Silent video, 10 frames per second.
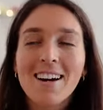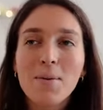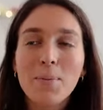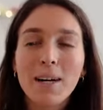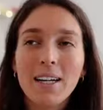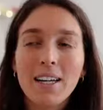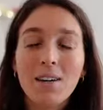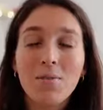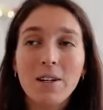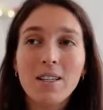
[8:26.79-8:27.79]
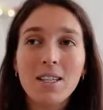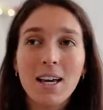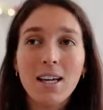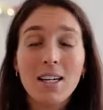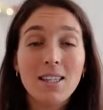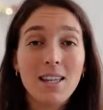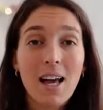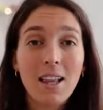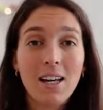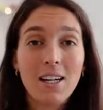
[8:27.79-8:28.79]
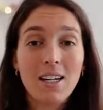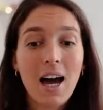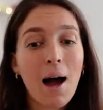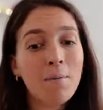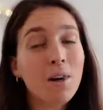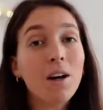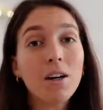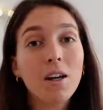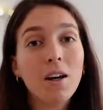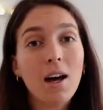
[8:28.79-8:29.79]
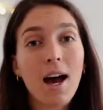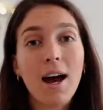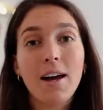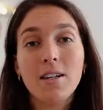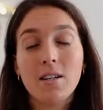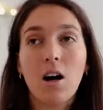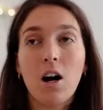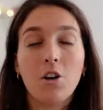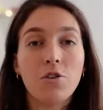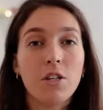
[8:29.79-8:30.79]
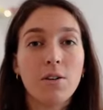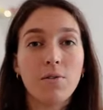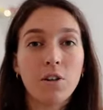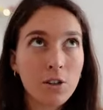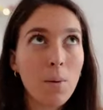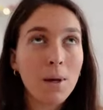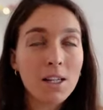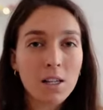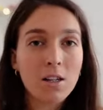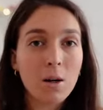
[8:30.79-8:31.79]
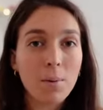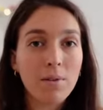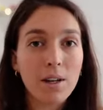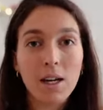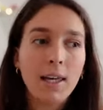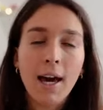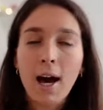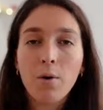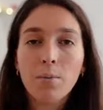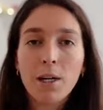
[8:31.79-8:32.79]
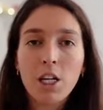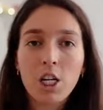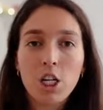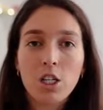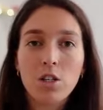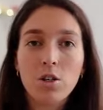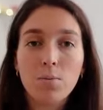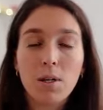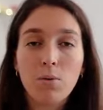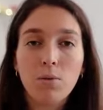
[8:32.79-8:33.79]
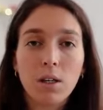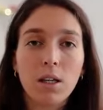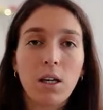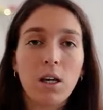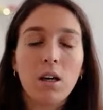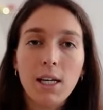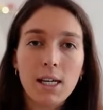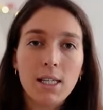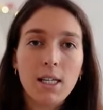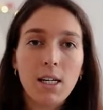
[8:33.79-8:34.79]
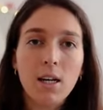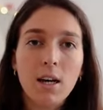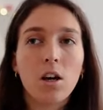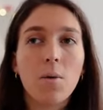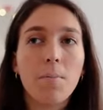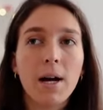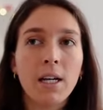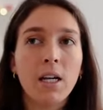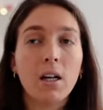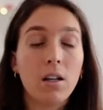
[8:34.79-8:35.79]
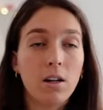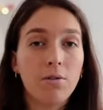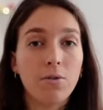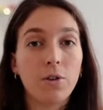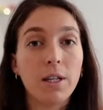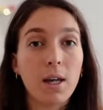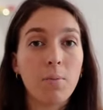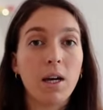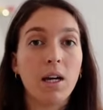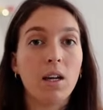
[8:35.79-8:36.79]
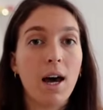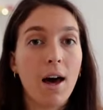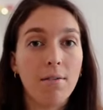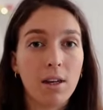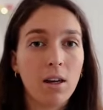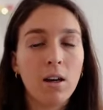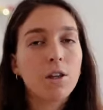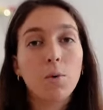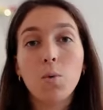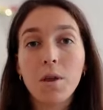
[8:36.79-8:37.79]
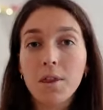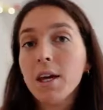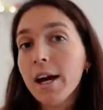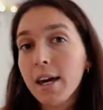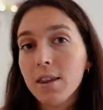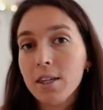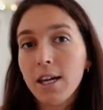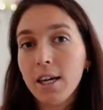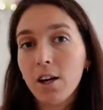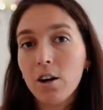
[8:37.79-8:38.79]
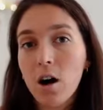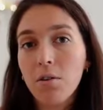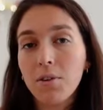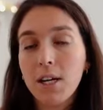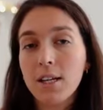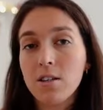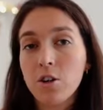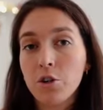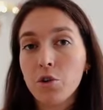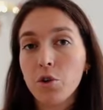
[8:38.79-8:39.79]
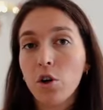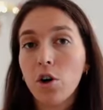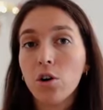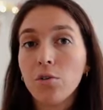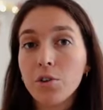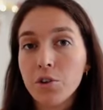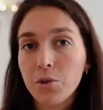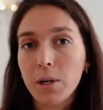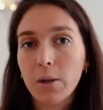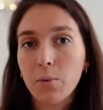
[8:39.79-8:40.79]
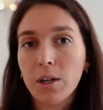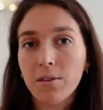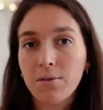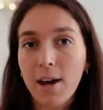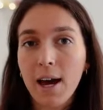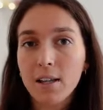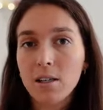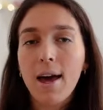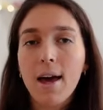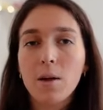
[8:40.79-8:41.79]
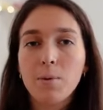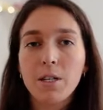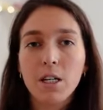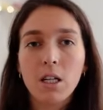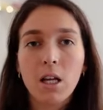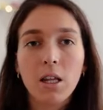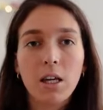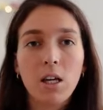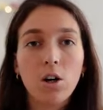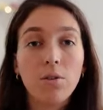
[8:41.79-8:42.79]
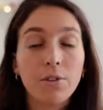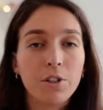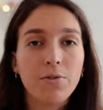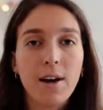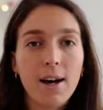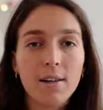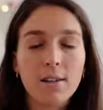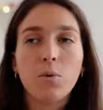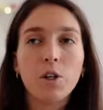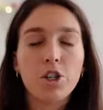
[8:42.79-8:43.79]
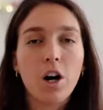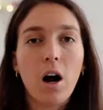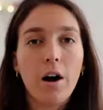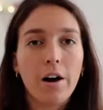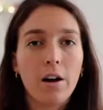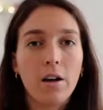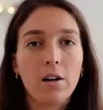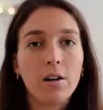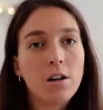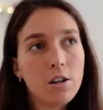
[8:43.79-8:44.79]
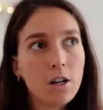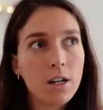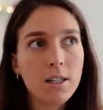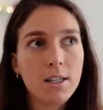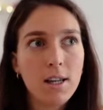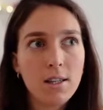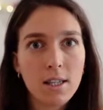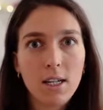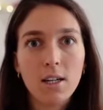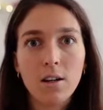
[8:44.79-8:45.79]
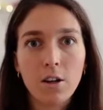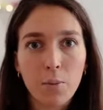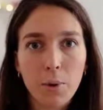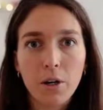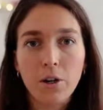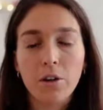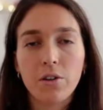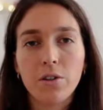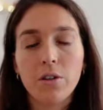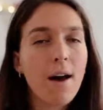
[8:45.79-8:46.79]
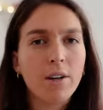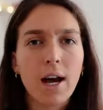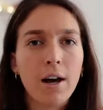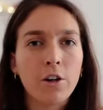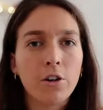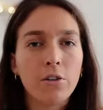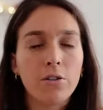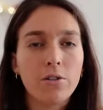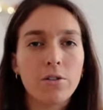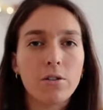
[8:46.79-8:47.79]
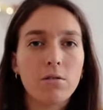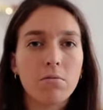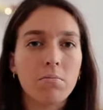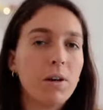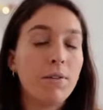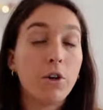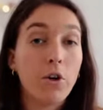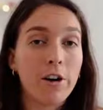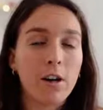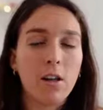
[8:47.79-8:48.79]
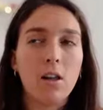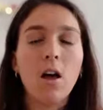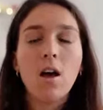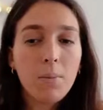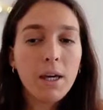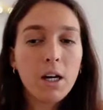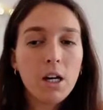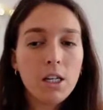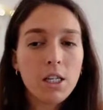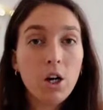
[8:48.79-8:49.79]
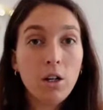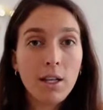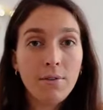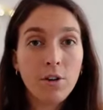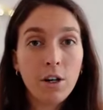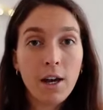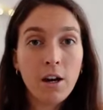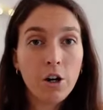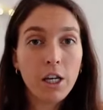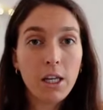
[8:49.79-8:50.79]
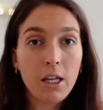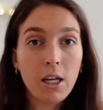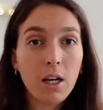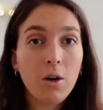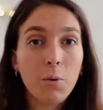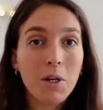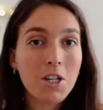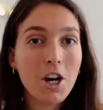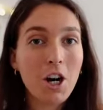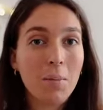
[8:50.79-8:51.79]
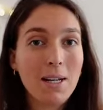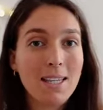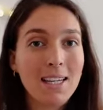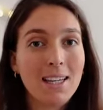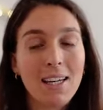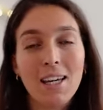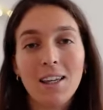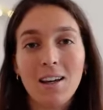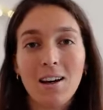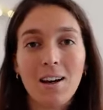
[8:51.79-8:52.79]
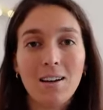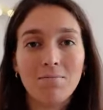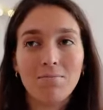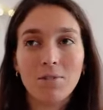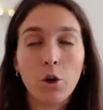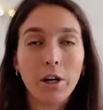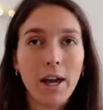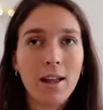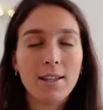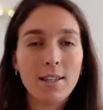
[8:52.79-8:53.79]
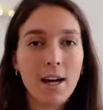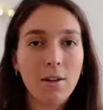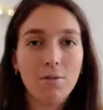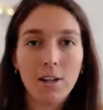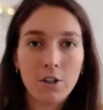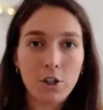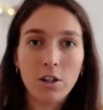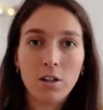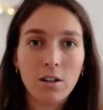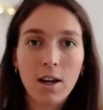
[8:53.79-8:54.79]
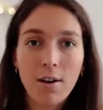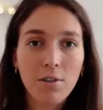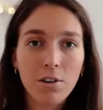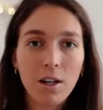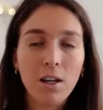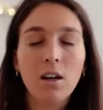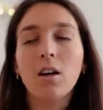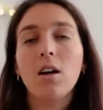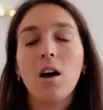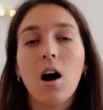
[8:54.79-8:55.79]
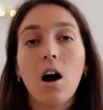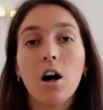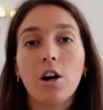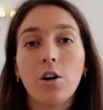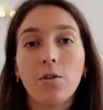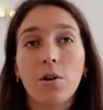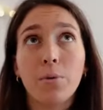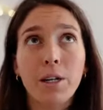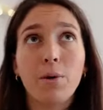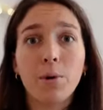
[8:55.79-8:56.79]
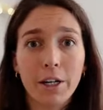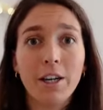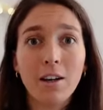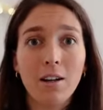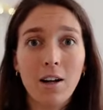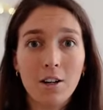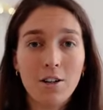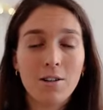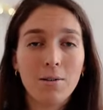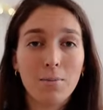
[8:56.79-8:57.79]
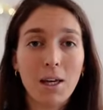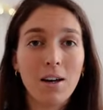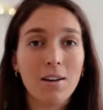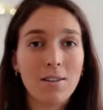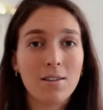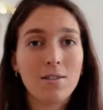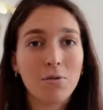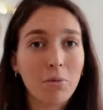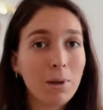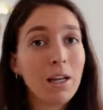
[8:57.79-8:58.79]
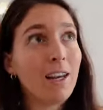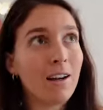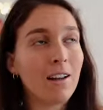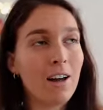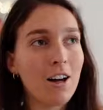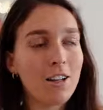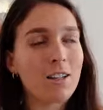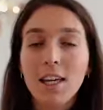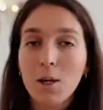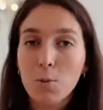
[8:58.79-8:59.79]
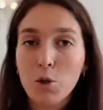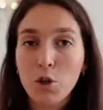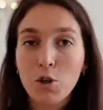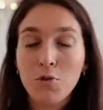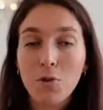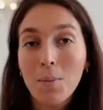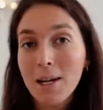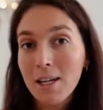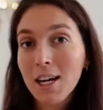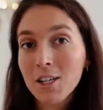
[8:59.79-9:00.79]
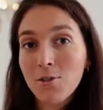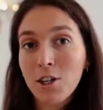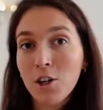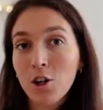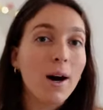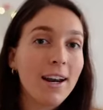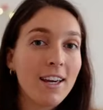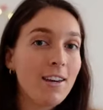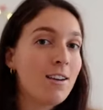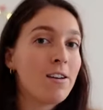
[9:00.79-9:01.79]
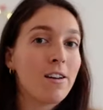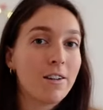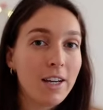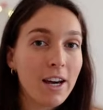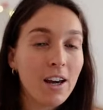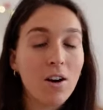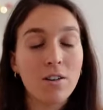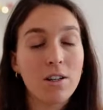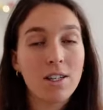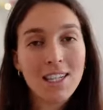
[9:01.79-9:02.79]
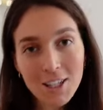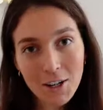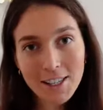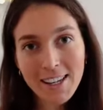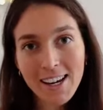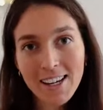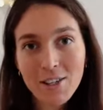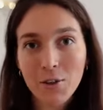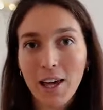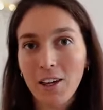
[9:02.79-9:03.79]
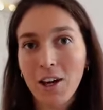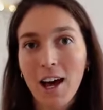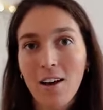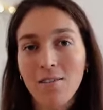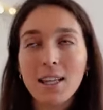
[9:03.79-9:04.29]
But if it's like a salad, I'm not gonna add 100 different toppings on top of it. Yeah, I want my digestion to be really easy. Combining a lot of food can make it heavy. The one thing I take care of is not to overdo it with fats, and particularly overt fats, which are nuts and seed and nut butters, avocados, even oil, because our liver and our kidney, which are basically the organs that filter everything, are already working a lot because we've been eating a lot. Keep tuned for my next video, what I eat in a day on a detox day, so that you have